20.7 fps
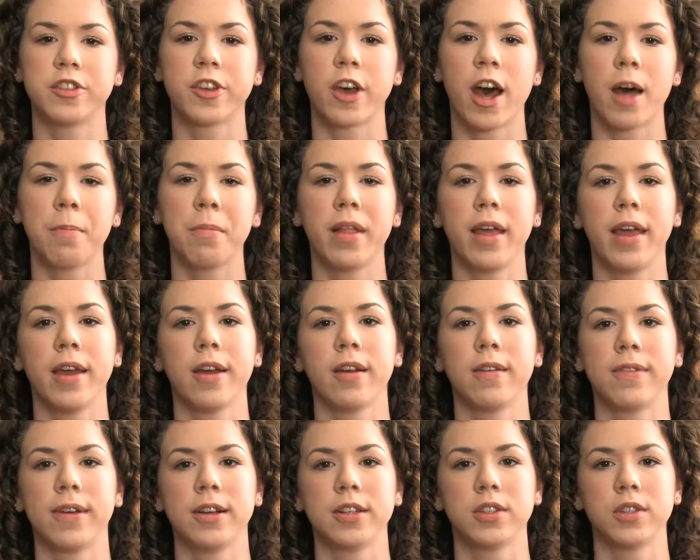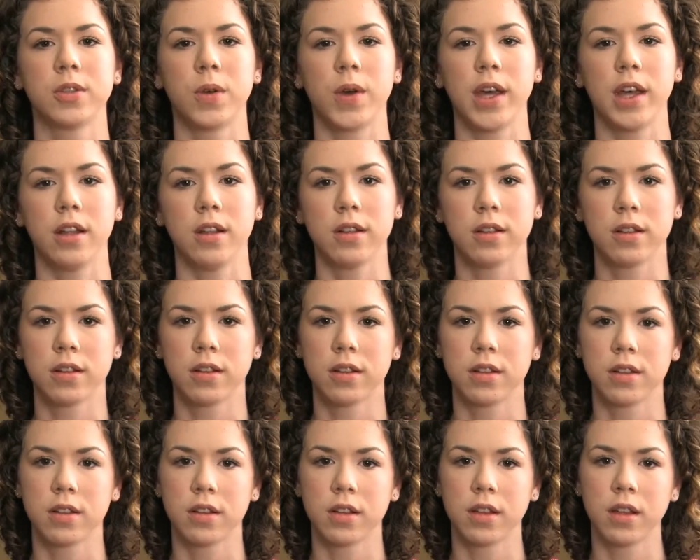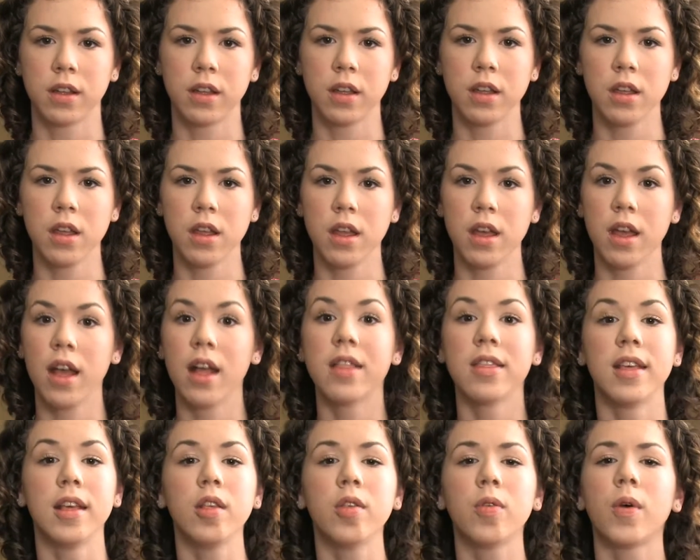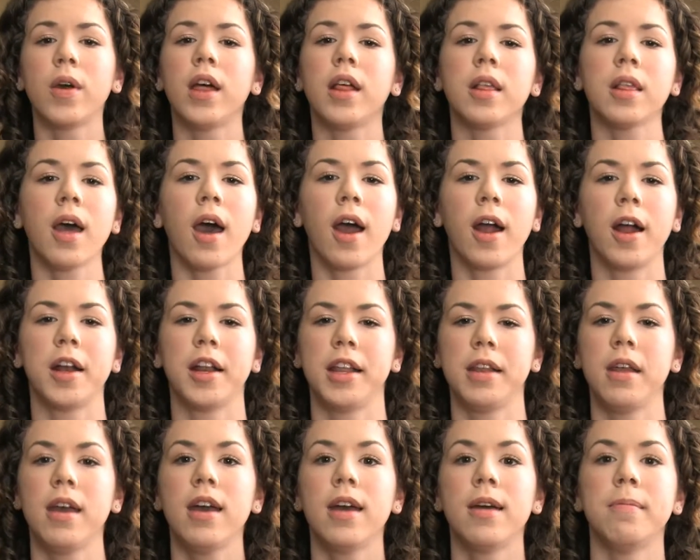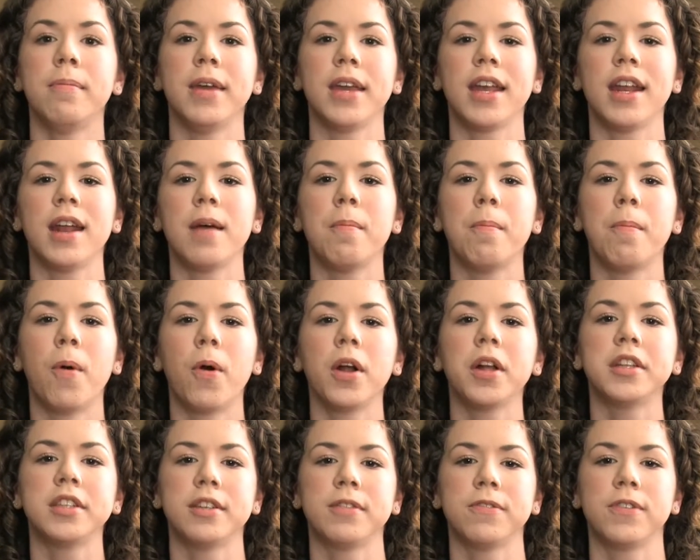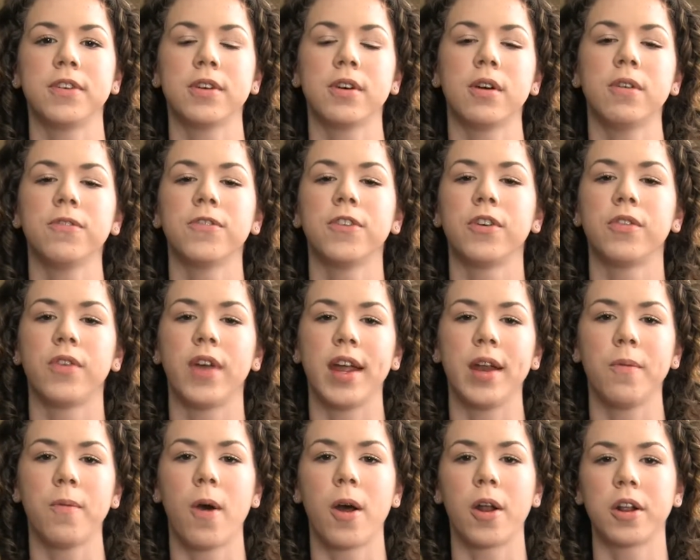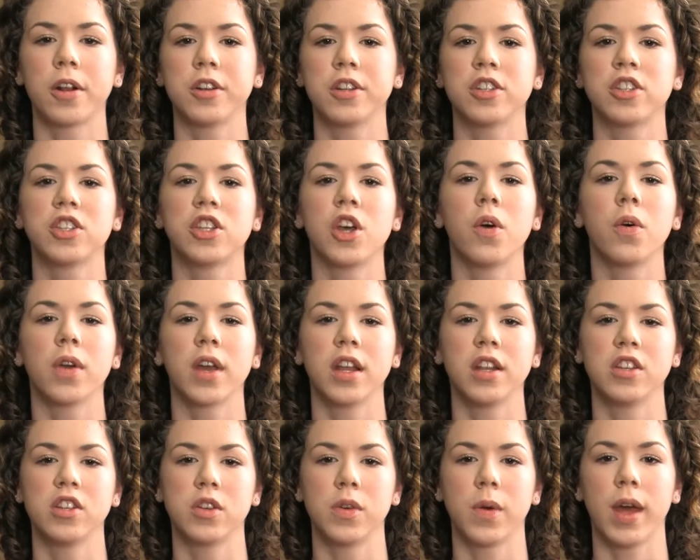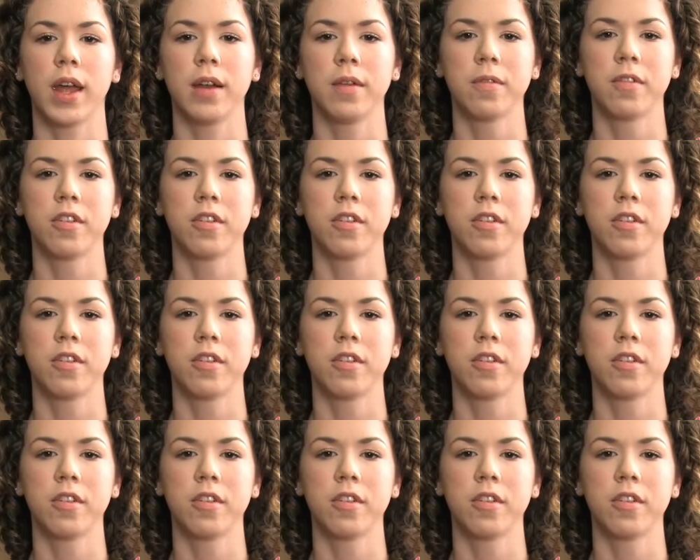the top layer of our soil. This soil is hardened, making it more difficult for rainwater to soak into it.